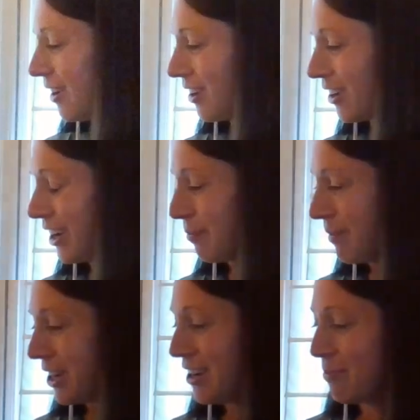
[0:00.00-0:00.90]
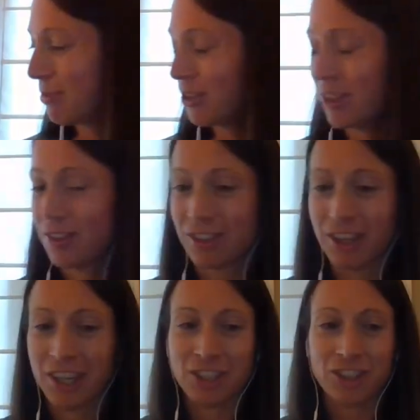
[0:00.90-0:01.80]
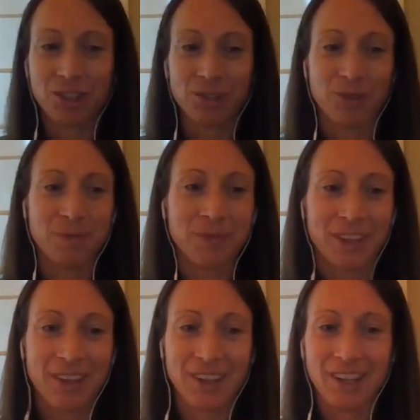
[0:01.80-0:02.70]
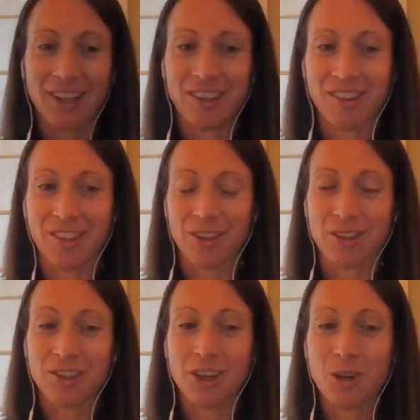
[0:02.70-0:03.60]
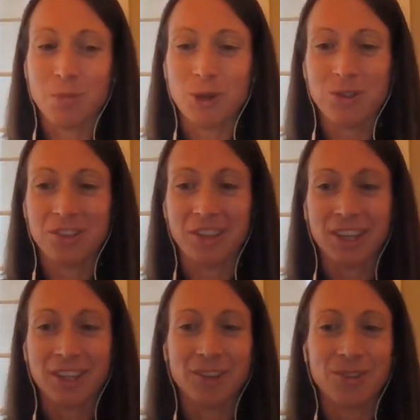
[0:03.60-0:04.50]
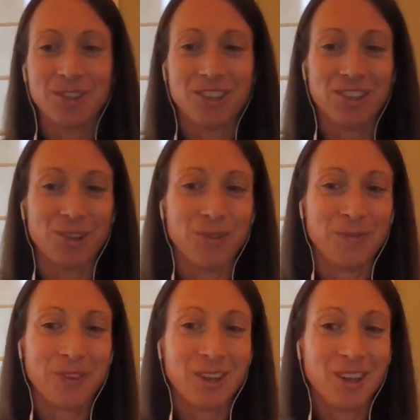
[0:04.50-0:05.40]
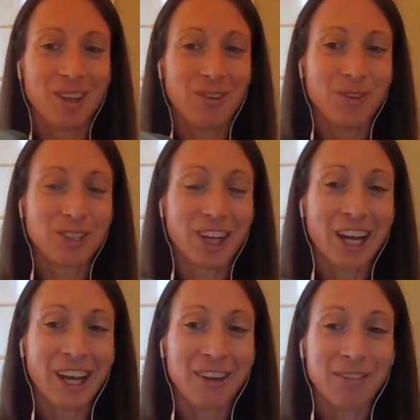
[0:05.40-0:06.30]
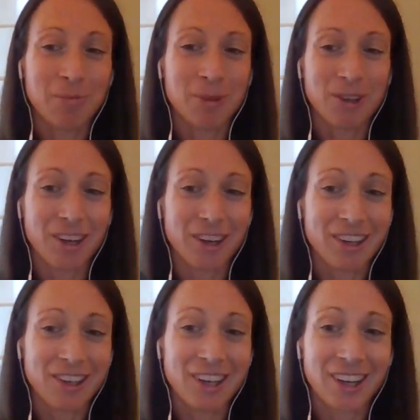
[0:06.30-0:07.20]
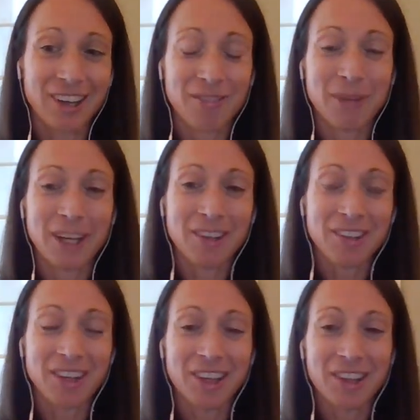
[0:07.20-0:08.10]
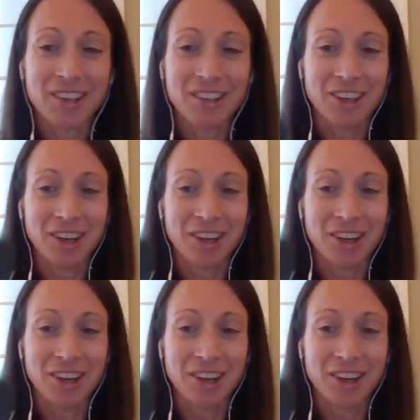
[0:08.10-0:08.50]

All right, my number 3 shoe is the Topo Cyclone 2, which I have put a ton of miles on this